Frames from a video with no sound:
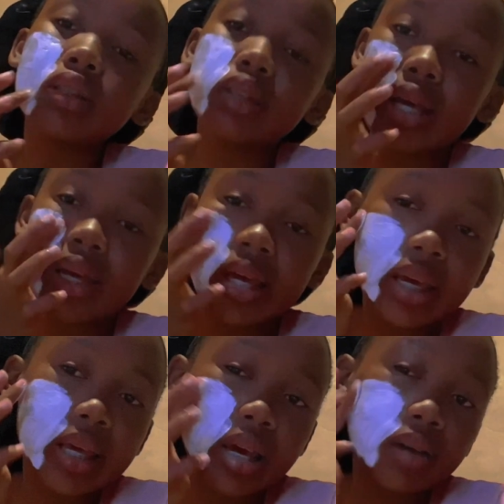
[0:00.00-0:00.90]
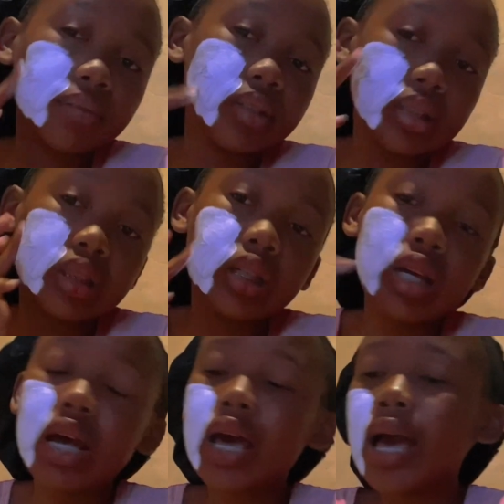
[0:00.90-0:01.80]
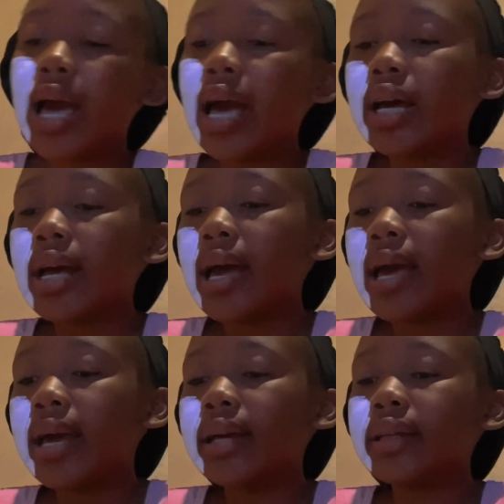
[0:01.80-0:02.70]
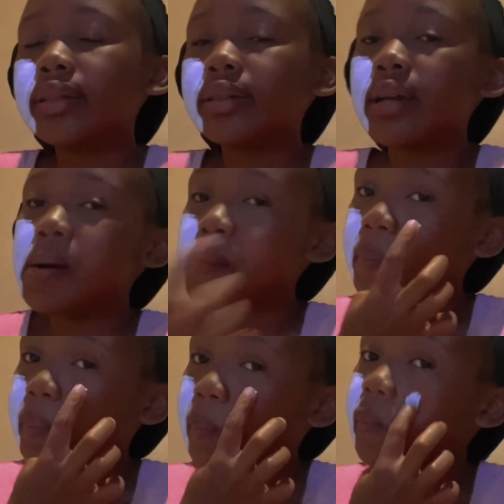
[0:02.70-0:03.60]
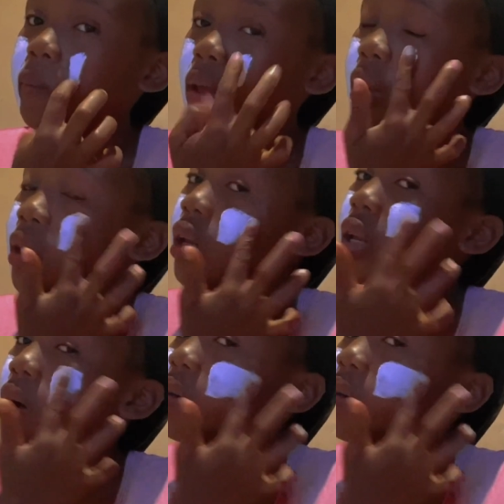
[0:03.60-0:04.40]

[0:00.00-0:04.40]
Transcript: taking care of it. And yeah, and then now